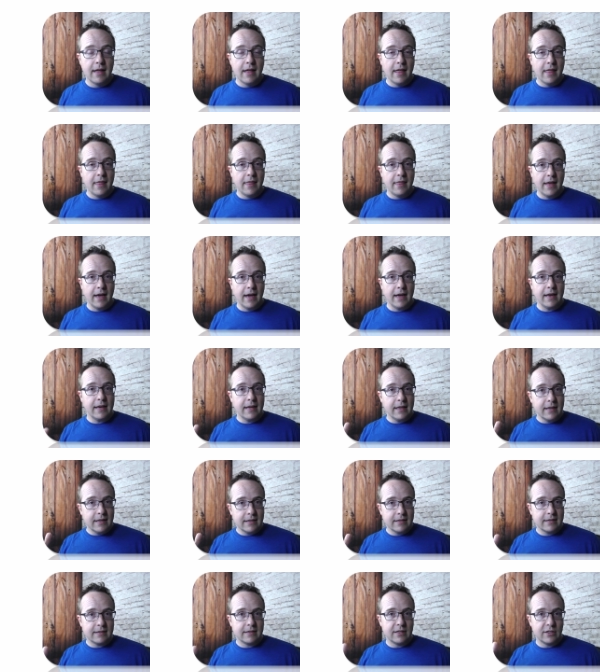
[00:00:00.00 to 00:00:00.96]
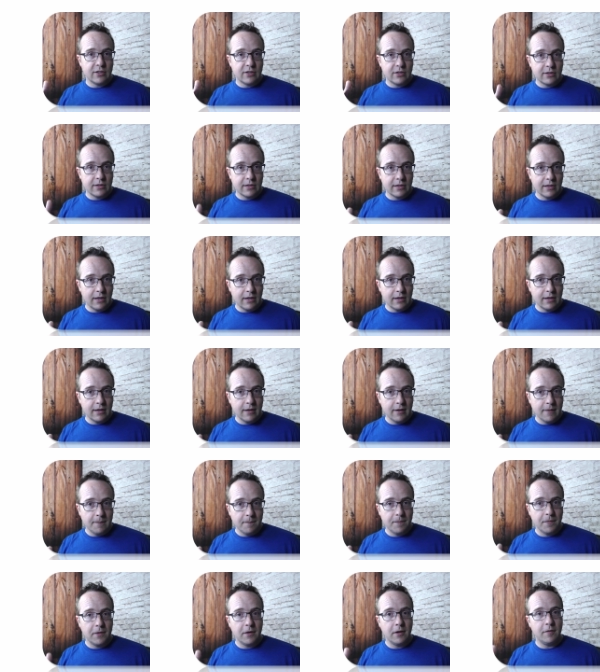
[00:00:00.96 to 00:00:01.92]
That is the slug
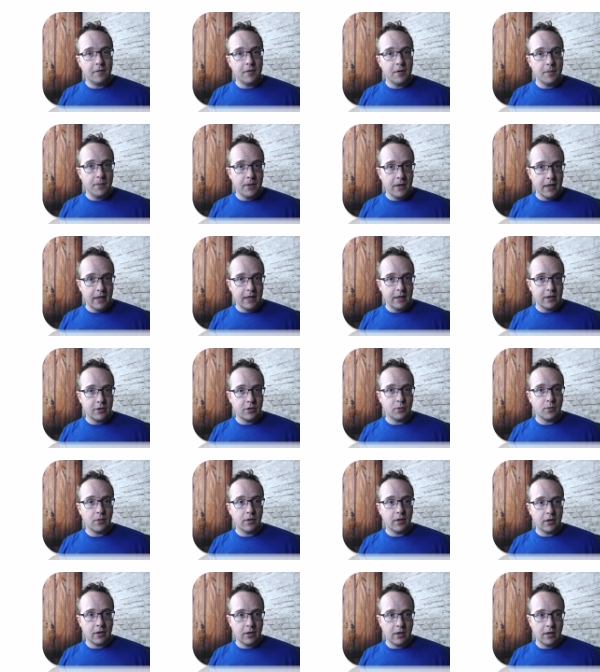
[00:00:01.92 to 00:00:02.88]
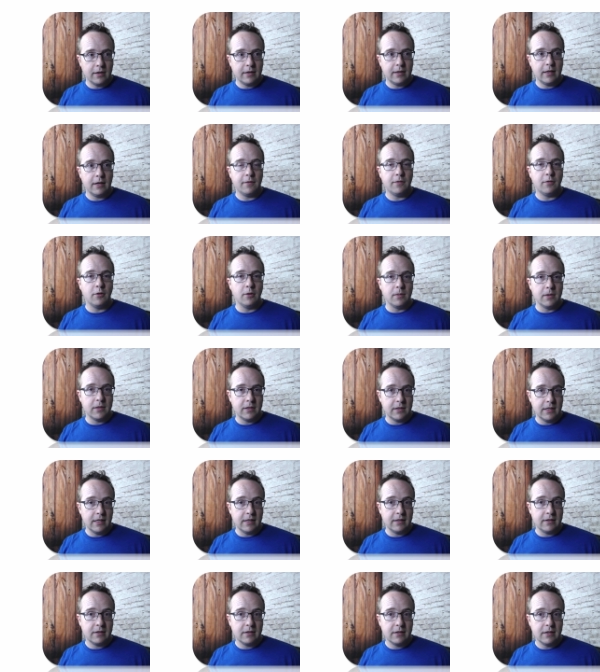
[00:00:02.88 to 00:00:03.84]
of the page where the contact form
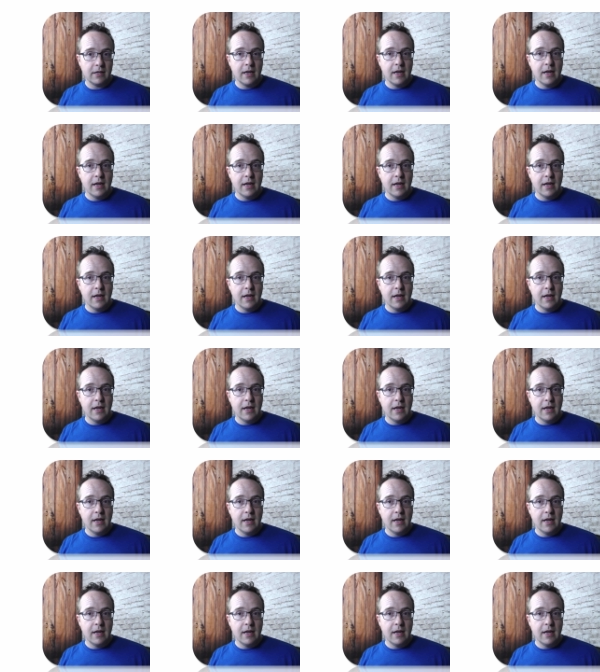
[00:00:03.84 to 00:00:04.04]
exists.